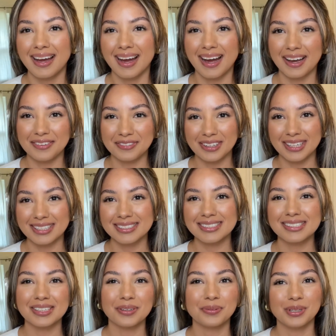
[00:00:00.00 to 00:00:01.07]
Hi friends,
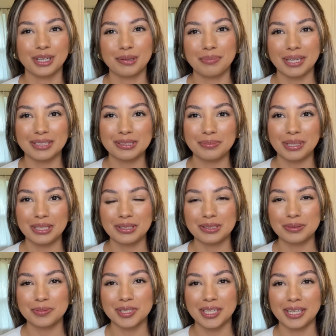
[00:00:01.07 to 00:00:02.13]
welcome back to my
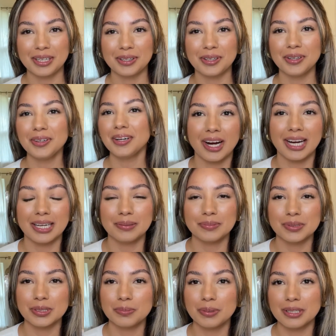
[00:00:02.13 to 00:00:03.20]
YouTube channel. I am
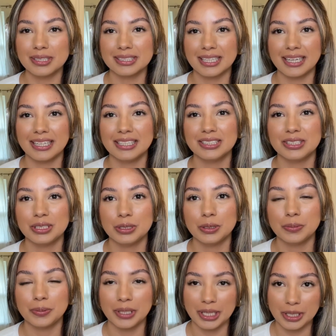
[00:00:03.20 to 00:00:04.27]
super excited to
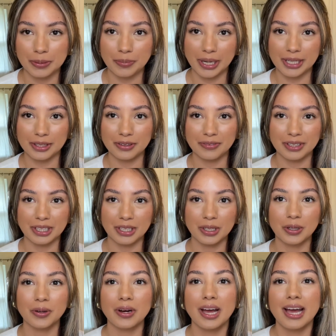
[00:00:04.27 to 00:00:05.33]
bring you a brand new
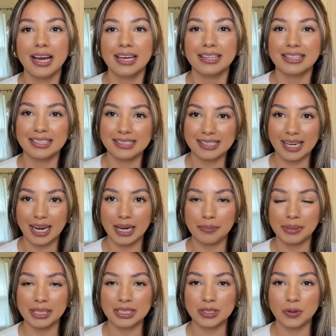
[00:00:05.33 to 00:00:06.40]
video. This time it
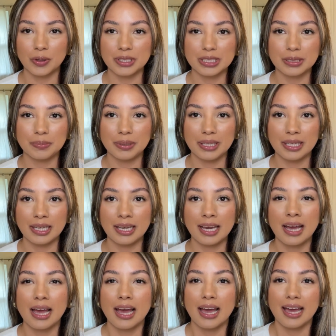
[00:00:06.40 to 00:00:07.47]
is going to be
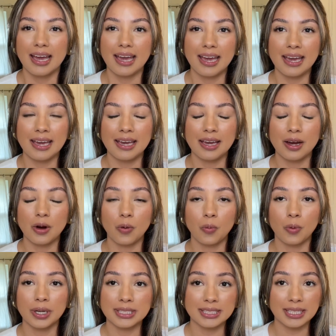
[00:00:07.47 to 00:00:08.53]
a
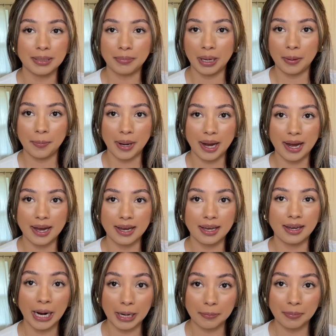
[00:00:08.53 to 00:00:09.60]
what's in my bag
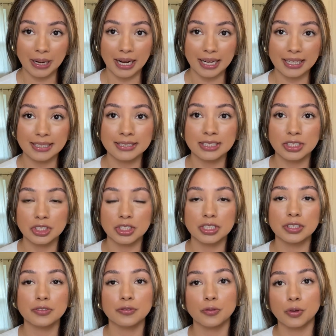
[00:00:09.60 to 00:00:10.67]
backpack
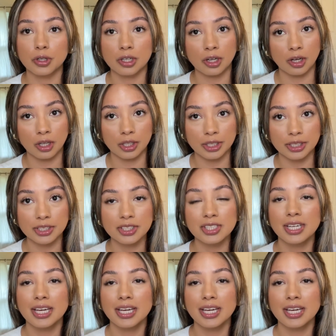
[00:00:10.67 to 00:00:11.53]
edition for college.